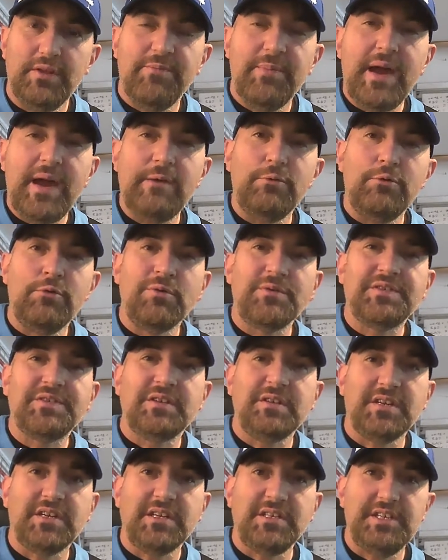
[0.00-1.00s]
If Matt Rhule is
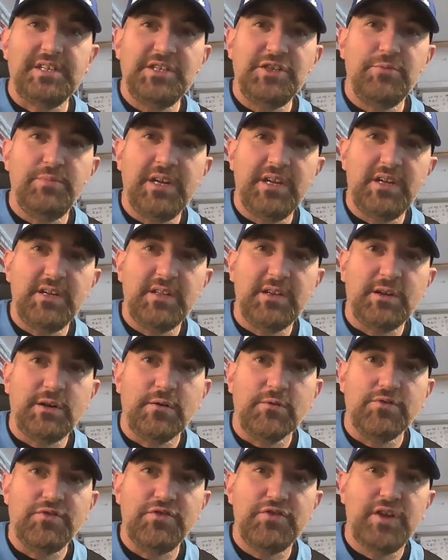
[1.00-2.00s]
going to continue being the
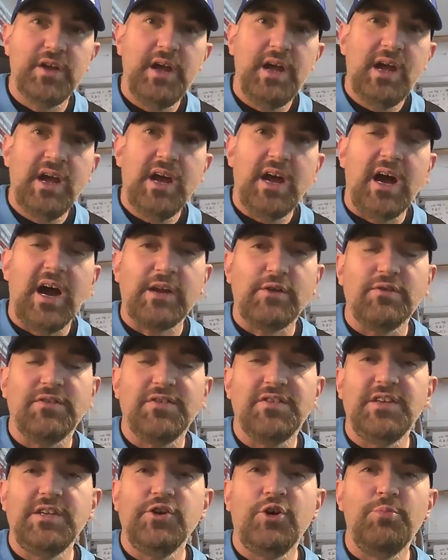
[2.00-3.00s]
coach, I could
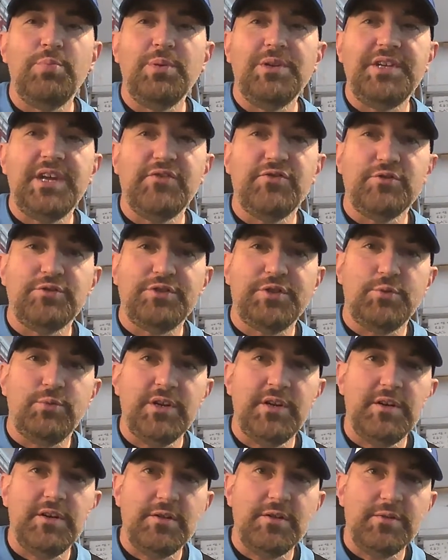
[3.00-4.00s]
see no potential to
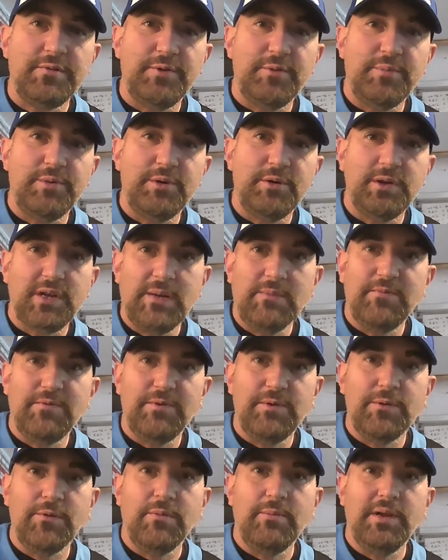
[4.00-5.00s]
win another football game
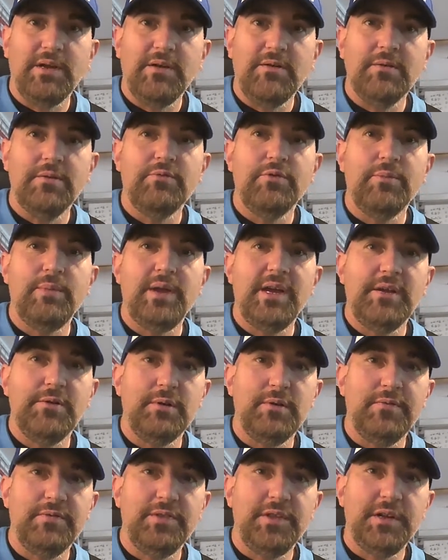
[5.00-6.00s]
for the remainder of the
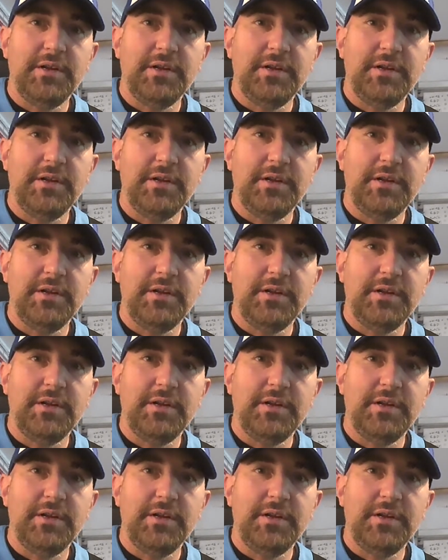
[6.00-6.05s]
year.